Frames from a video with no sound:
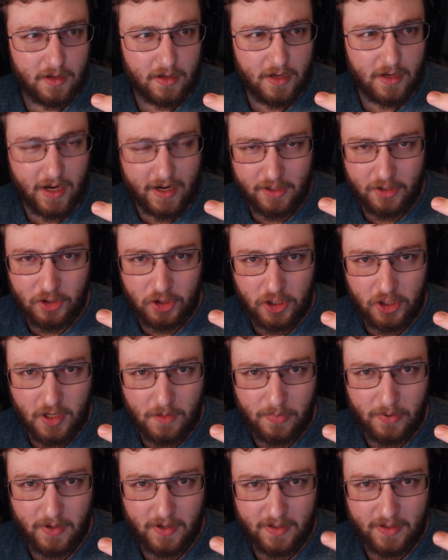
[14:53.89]
kind of
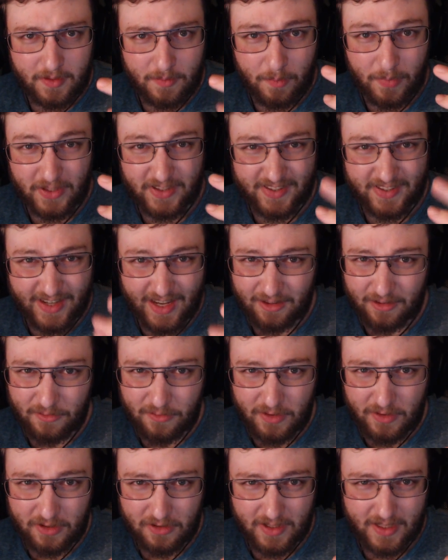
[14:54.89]
cheap but solid
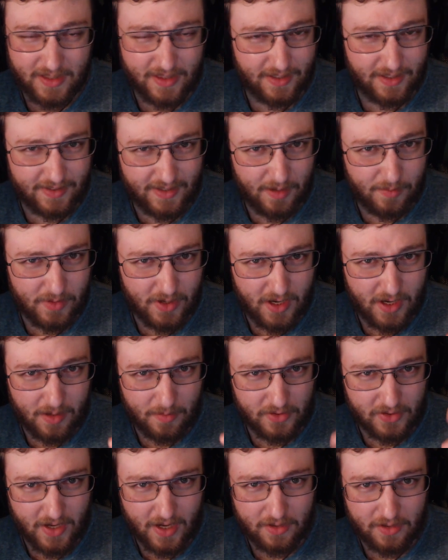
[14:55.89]
feeling at the same time.
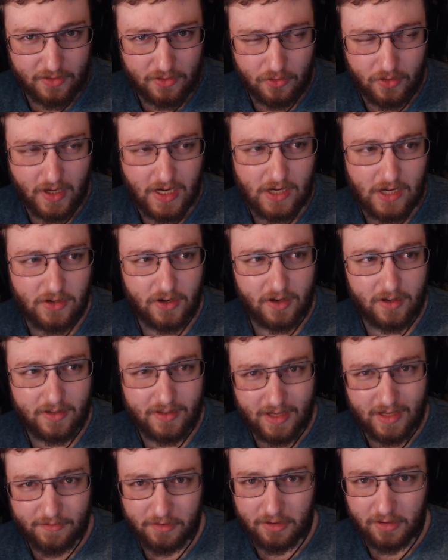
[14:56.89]
It's kind of strange.
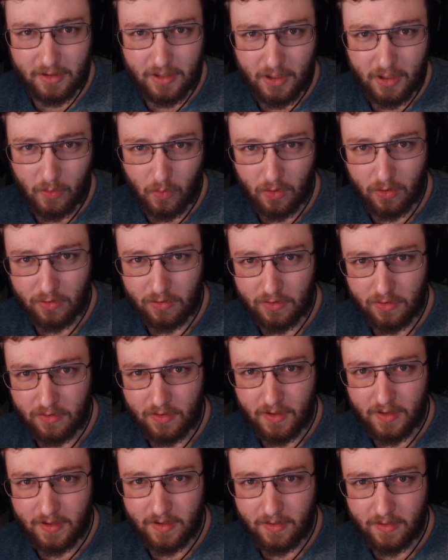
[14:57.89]
Definitely worth
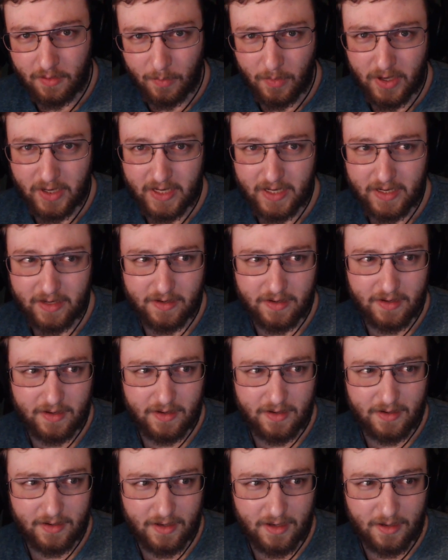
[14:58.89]
the money.
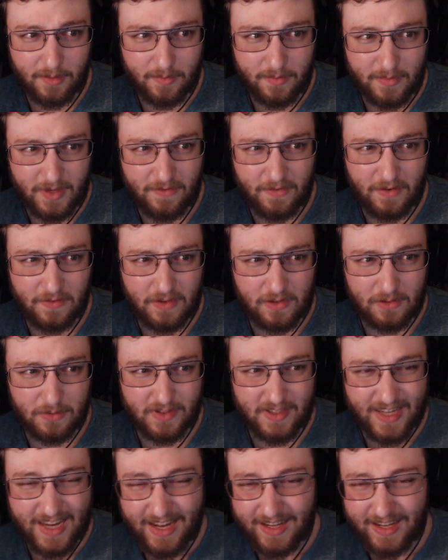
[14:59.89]
Even if this was an